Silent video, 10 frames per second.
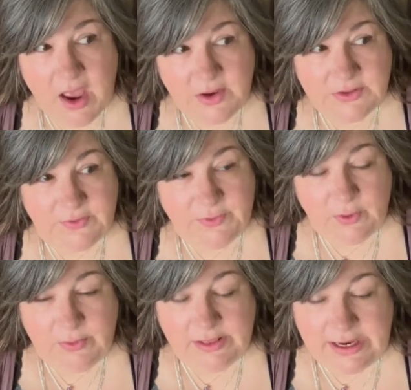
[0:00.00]
So for a
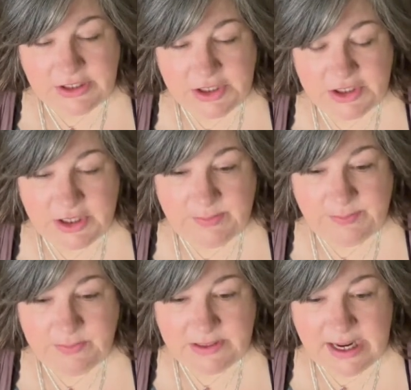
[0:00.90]
relationship,
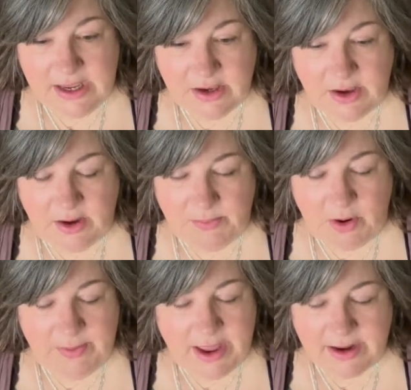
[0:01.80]
take a
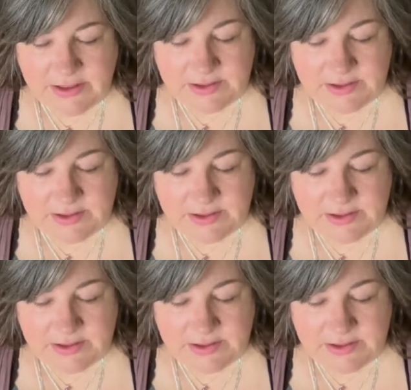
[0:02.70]
moment and just